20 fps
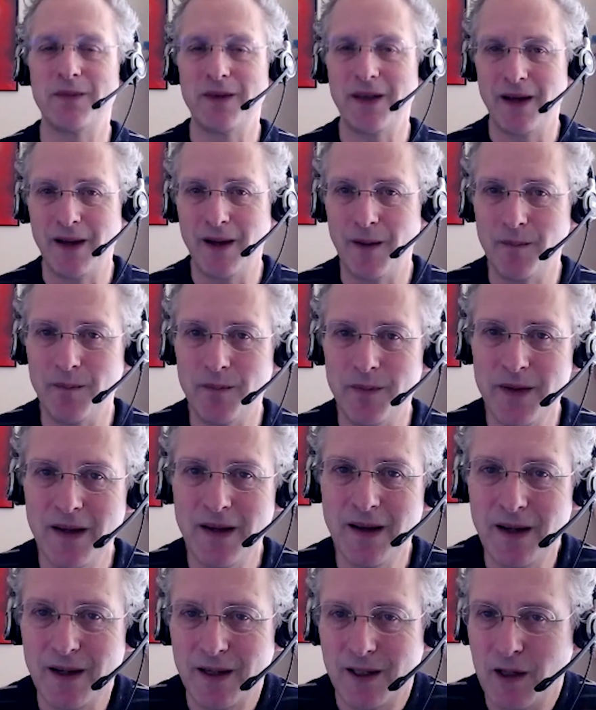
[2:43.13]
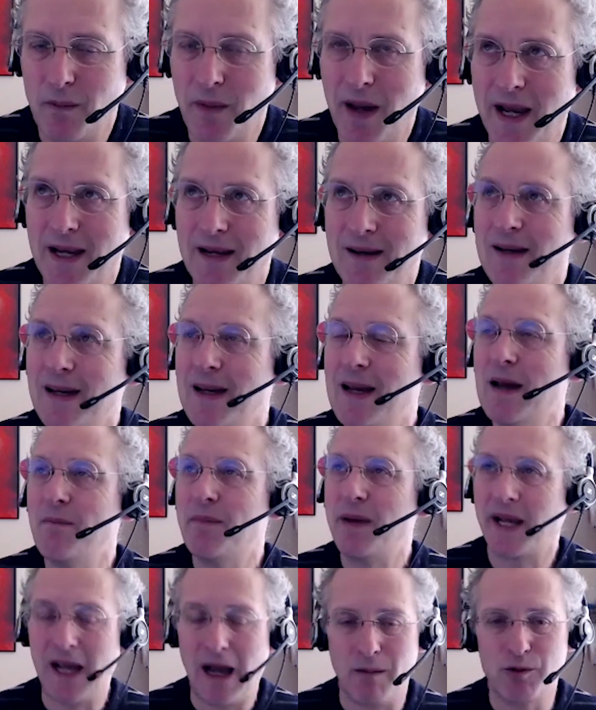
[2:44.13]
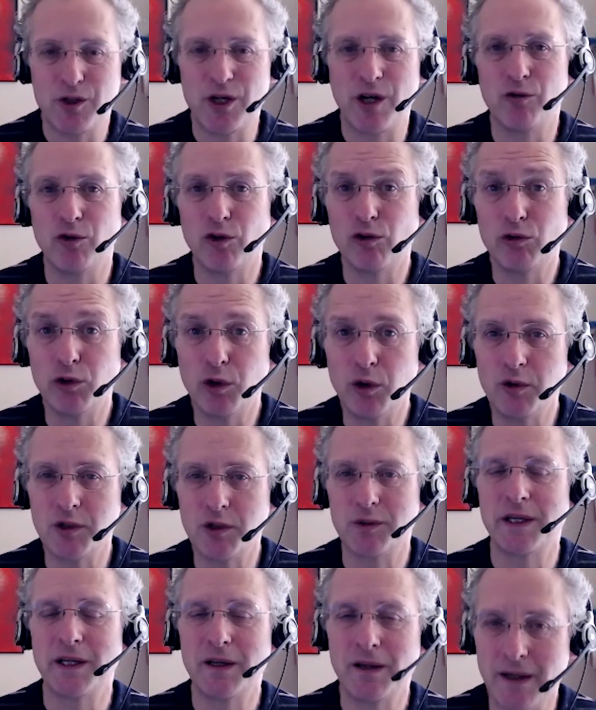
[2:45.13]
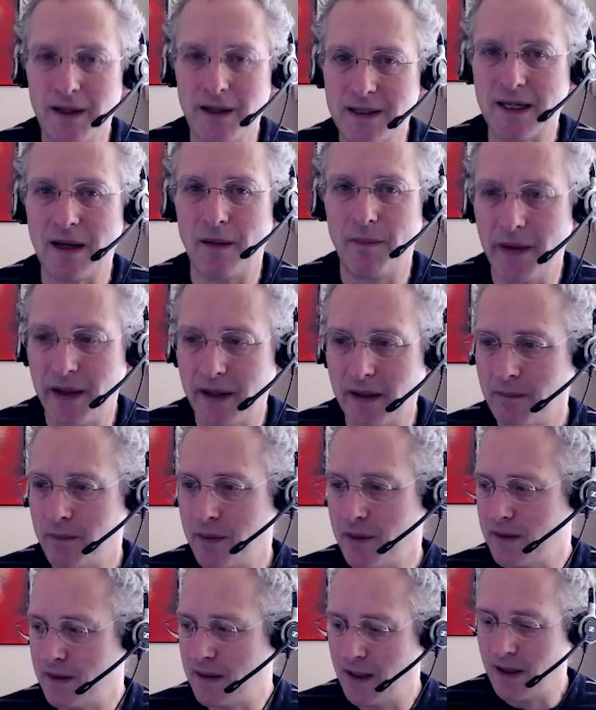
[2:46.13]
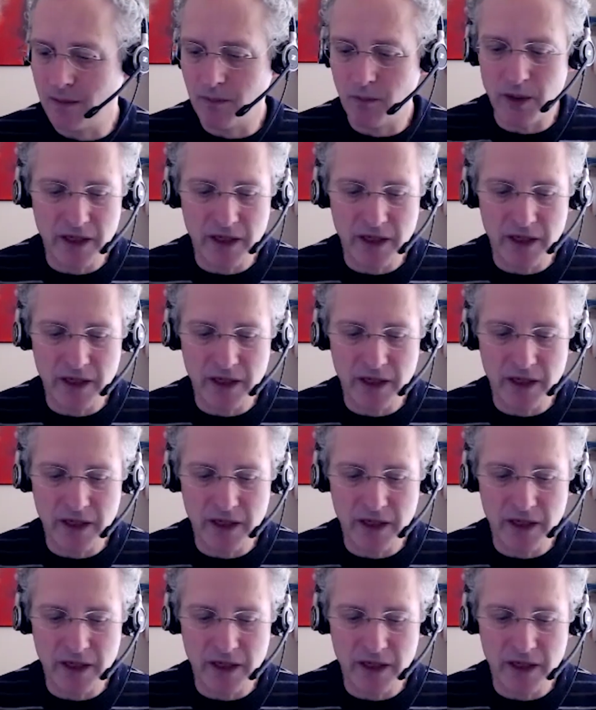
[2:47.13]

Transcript: Um, you may pick up general rules when you learn something, but um,